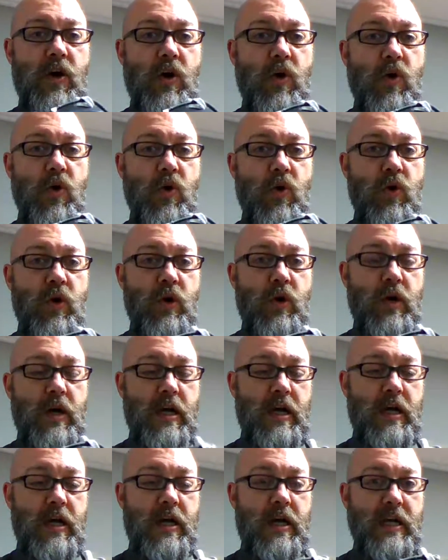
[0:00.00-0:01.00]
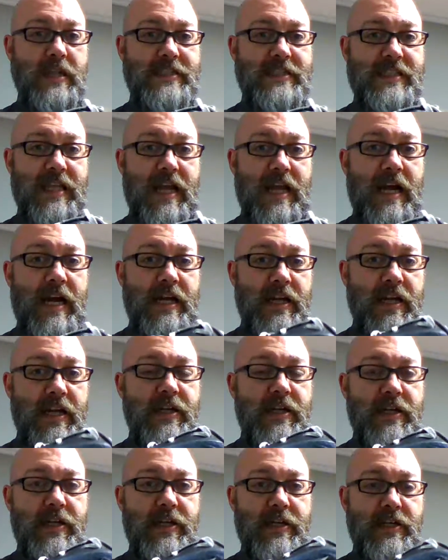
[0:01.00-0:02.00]
or uh, a slide,
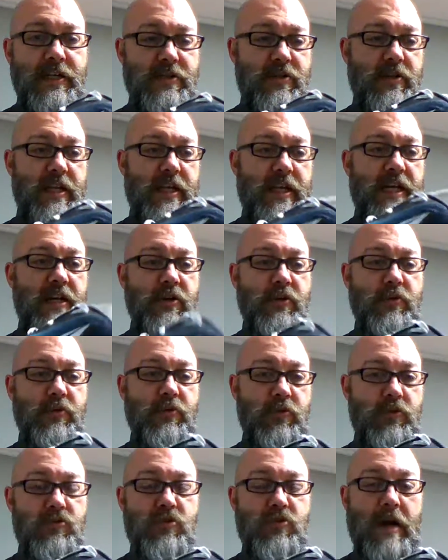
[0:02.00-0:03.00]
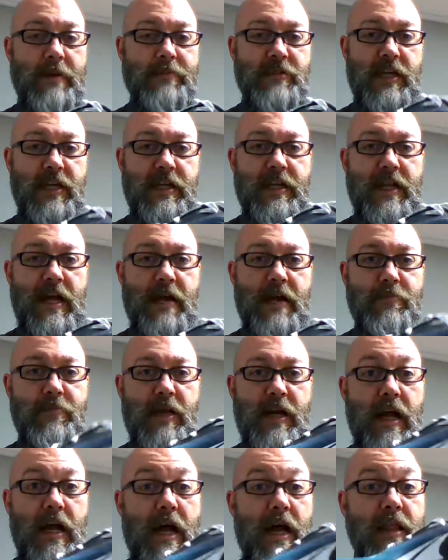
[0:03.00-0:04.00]
so the heel drops like that.
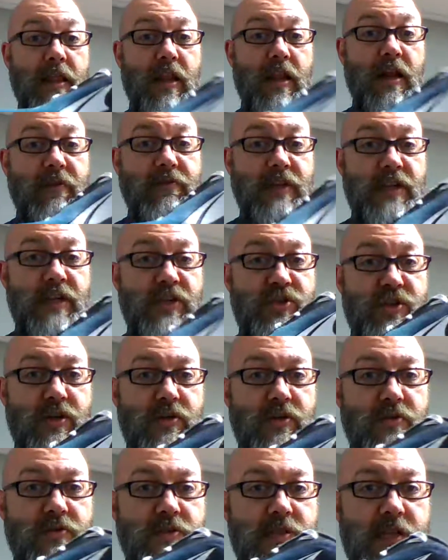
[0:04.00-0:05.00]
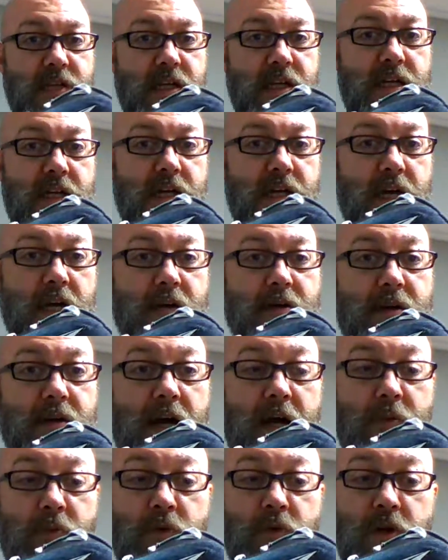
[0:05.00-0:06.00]
But I, I love these shoes.
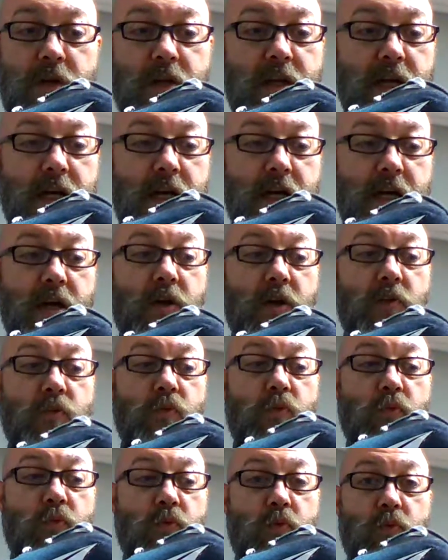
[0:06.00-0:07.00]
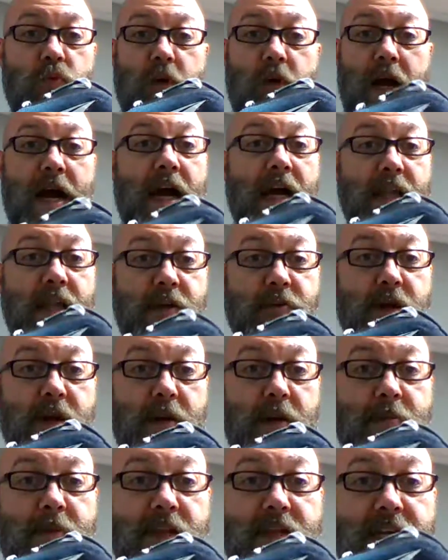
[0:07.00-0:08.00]
I would r- highly
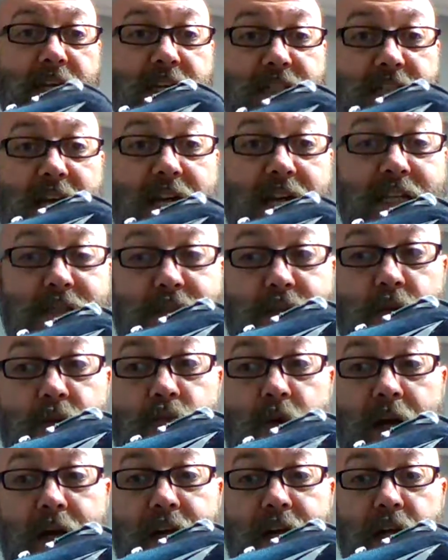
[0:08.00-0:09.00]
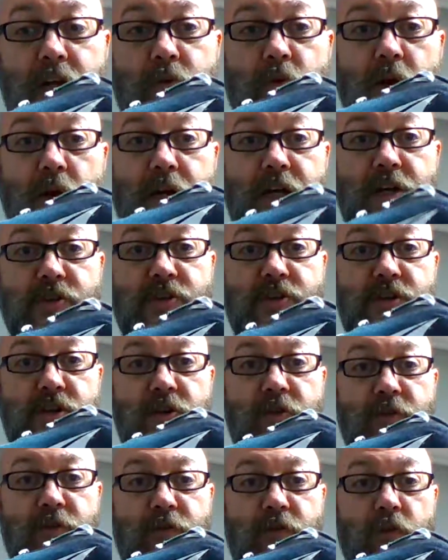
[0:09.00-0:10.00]
recommend these as the regular running
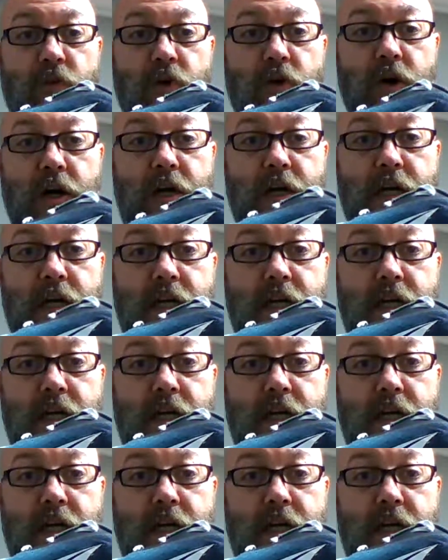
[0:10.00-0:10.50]
shoe for